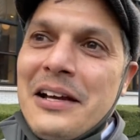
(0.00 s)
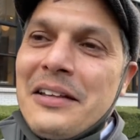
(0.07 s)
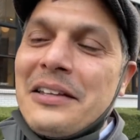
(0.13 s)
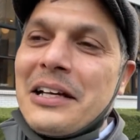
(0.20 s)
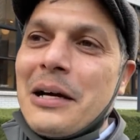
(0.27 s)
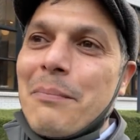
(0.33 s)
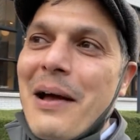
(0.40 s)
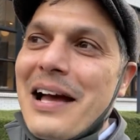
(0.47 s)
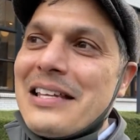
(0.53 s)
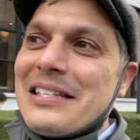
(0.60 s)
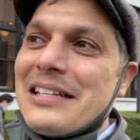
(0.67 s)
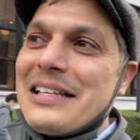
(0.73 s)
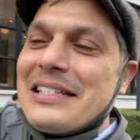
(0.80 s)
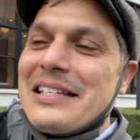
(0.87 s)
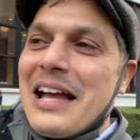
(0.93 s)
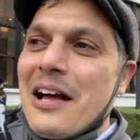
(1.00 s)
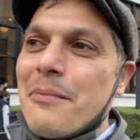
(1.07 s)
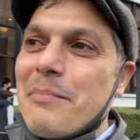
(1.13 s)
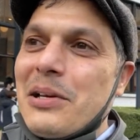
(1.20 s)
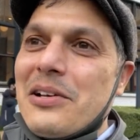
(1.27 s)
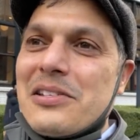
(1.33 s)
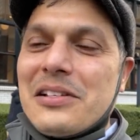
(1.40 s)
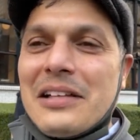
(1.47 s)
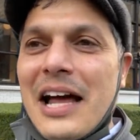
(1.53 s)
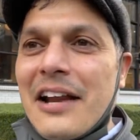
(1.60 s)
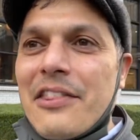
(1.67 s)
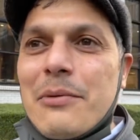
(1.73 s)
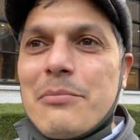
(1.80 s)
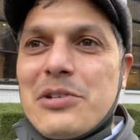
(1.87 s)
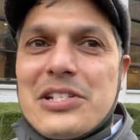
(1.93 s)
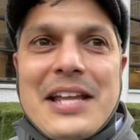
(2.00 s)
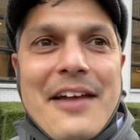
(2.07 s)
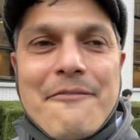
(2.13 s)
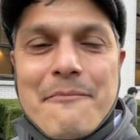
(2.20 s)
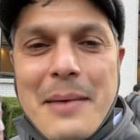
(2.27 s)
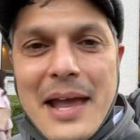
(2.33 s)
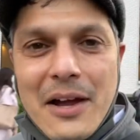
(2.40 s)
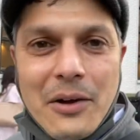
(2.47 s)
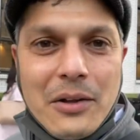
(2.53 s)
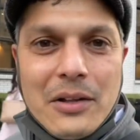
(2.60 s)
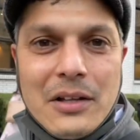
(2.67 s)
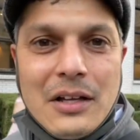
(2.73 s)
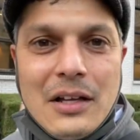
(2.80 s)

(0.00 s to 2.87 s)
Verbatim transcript: The capacity's down because a lot of them just have mail.